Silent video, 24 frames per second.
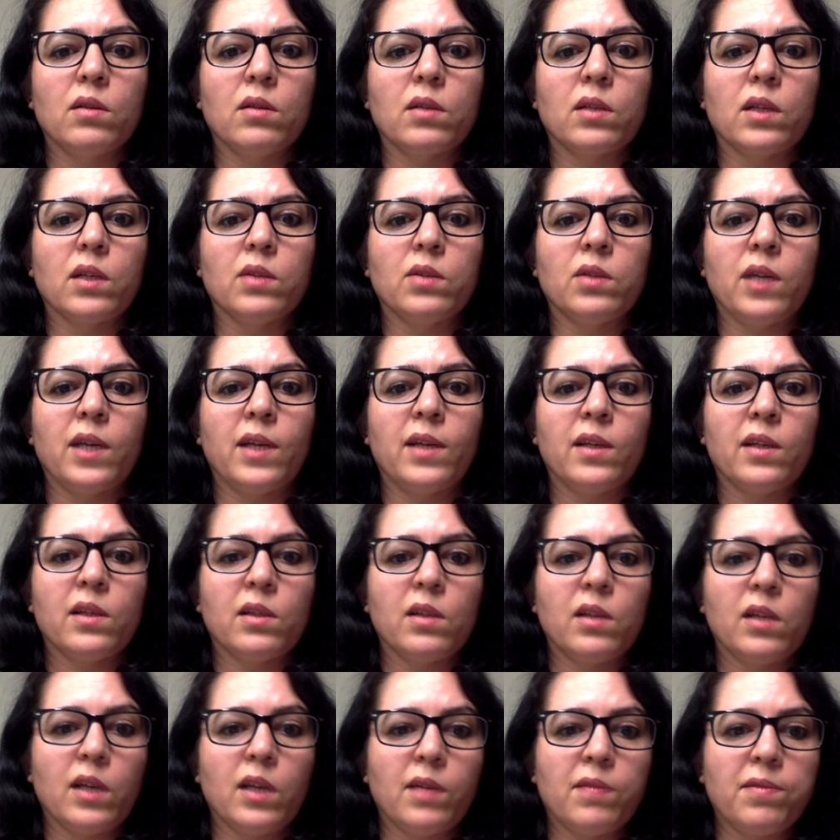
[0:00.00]
can
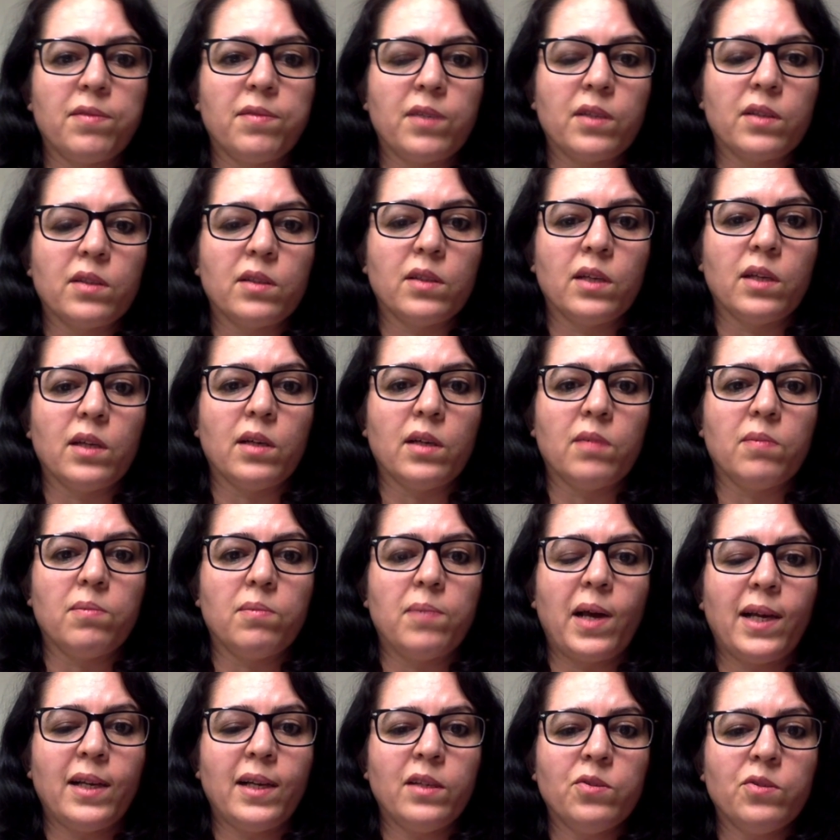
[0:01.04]
directly affect the
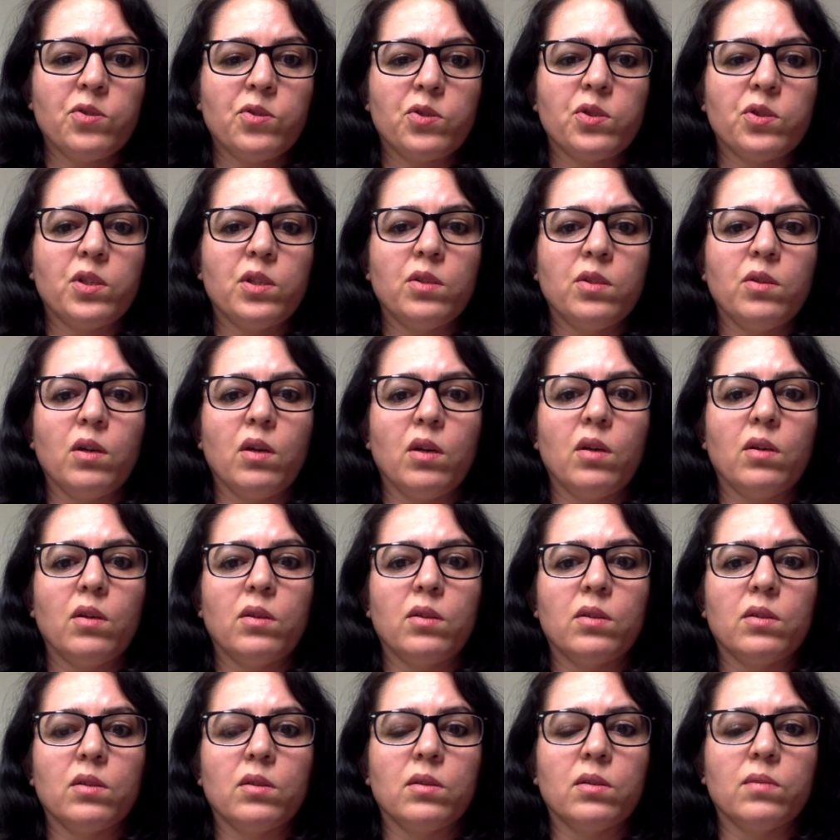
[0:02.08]
balance sheet or